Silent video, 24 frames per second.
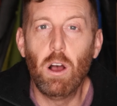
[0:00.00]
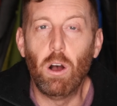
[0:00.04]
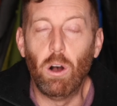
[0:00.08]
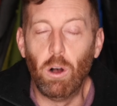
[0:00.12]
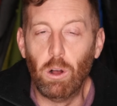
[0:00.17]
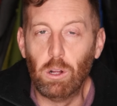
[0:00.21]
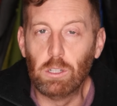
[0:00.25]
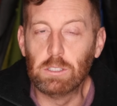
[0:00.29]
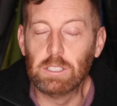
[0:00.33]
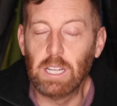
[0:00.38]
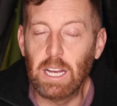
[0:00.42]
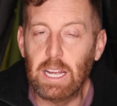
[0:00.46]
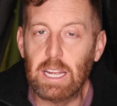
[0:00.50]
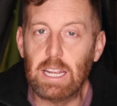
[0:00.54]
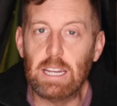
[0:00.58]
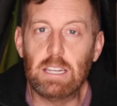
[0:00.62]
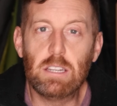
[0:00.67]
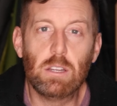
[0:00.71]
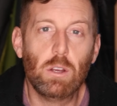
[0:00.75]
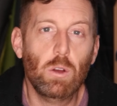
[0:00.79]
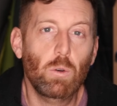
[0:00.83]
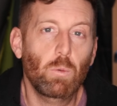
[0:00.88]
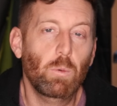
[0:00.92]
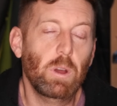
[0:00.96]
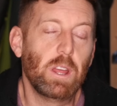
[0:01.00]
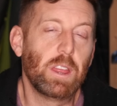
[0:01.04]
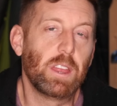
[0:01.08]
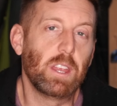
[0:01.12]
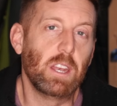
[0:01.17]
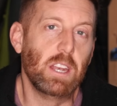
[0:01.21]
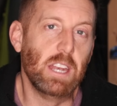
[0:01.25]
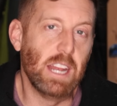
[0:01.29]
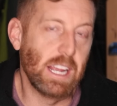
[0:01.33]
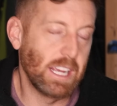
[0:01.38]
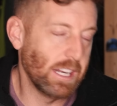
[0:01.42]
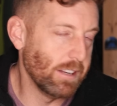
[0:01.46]
all night with
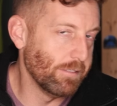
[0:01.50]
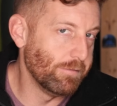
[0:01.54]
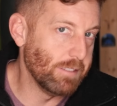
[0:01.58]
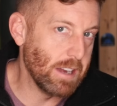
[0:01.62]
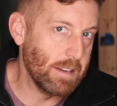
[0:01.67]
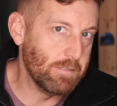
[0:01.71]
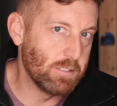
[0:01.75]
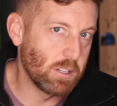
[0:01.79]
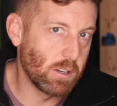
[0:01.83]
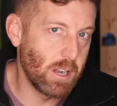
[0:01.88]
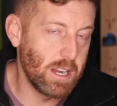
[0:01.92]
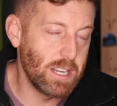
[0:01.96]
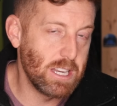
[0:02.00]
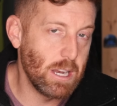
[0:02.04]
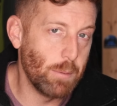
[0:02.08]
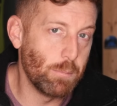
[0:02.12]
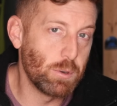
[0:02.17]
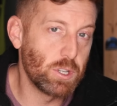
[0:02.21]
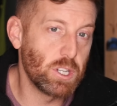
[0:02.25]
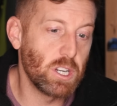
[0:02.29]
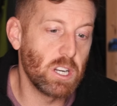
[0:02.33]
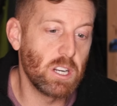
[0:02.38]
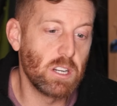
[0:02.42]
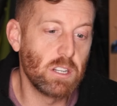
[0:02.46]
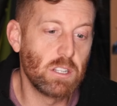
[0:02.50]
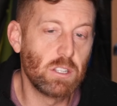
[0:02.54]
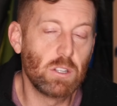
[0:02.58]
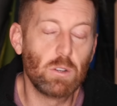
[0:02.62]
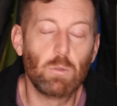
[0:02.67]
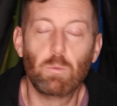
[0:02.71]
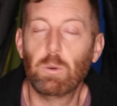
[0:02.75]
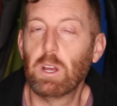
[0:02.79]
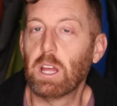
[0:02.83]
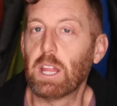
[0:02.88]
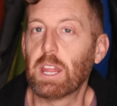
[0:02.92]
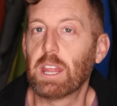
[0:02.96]
-5 degree
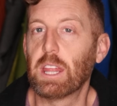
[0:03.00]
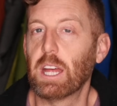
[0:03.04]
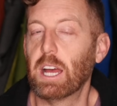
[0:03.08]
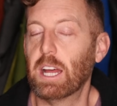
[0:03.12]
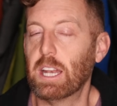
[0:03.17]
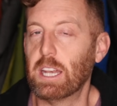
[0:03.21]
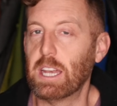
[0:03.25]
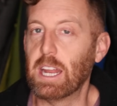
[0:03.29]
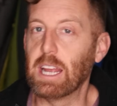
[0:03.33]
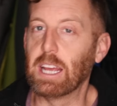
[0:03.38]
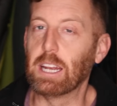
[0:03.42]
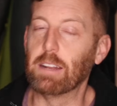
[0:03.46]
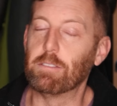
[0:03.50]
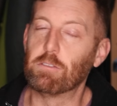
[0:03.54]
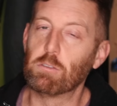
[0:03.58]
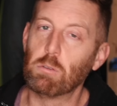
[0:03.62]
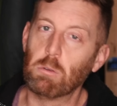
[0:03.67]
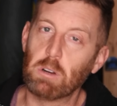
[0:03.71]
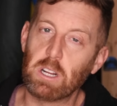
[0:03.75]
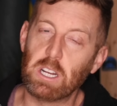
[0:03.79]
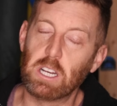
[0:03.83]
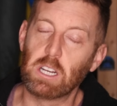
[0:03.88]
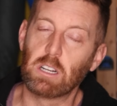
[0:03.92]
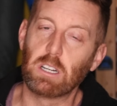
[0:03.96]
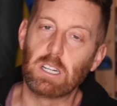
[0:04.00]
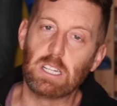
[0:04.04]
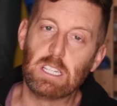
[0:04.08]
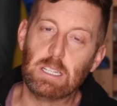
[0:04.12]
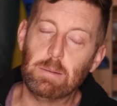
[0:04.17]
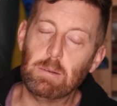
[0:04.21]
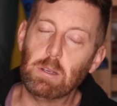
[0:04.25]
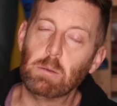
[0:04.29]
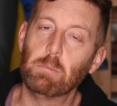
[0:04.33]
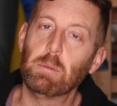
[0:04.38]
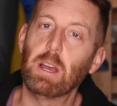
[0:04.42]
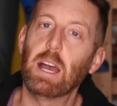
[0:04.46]
temperatures, with a -20 degree
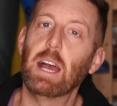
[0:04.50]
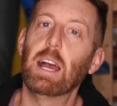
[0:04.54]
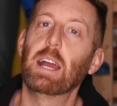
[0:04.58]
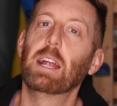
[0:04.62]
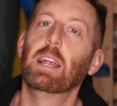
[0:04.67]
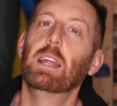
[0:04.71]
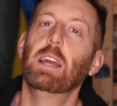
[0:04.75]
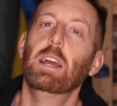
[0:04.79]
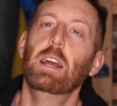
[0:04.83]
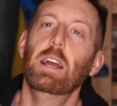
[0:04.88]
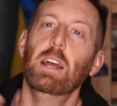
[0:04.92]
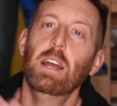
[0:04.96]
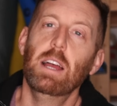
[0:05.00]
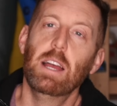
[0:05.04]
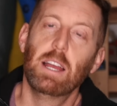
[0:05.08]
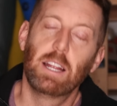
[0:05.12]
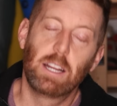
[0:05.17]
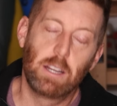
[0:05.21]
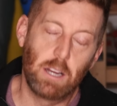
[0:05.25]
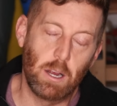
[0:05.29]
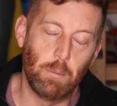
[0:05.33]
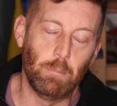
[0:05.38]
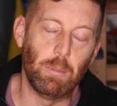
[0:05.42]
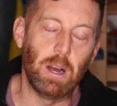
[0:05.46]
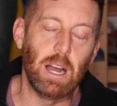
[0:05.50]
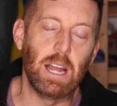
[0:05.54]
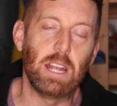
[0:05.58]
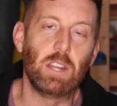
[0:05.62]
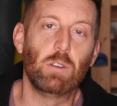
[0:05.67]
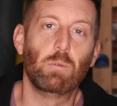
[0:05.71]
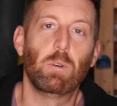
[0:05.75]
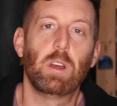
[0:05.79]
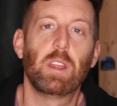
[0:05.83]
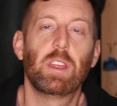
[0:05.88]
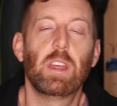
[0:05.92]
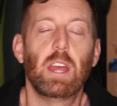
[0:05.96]
sleeping bag,
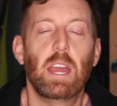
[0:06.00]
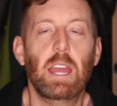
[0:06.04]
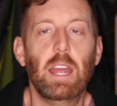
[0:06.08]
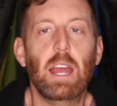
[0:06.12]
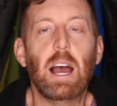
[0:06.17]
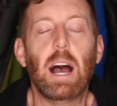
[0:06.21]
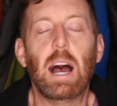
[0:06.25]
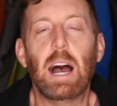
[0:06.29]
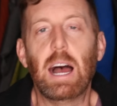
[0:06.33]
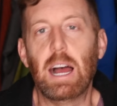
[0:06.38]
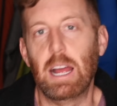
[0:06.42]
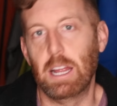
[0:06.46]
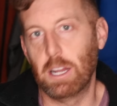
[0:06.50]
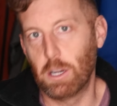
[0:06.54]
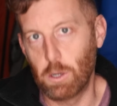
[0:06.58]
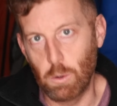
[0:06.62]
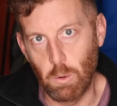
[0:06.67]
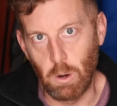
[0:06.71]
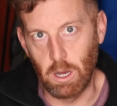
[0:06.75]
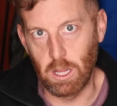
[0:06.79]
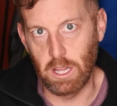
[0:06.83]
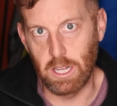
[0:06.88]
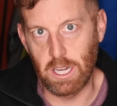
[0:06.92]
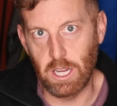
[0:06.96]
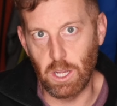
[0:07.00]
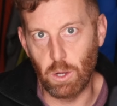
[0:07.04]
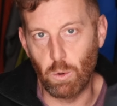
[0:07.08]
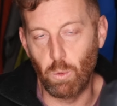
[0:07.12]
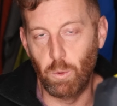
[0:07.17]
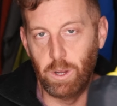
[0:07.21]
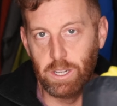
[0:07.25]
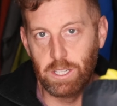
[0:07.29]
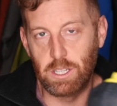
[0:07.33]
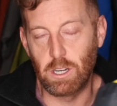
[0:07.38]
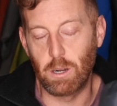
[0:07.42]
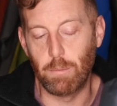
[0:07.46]
combined with a high quality
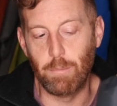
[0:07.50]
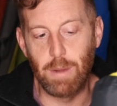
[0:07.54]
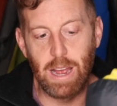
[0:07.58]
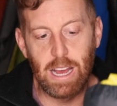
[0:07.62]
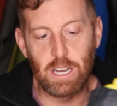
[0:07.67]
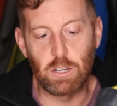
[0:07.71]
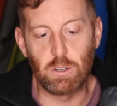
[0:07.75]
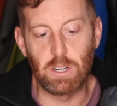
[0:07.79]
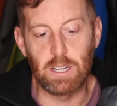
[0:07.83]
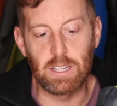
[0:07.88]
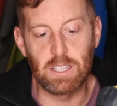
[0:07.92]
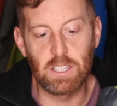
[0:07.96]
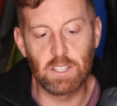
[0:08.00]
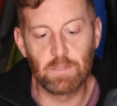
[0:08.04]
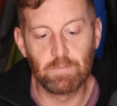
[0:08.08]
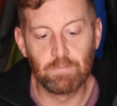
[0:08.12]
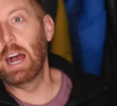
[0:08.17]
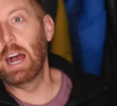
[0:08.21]
winter mattress.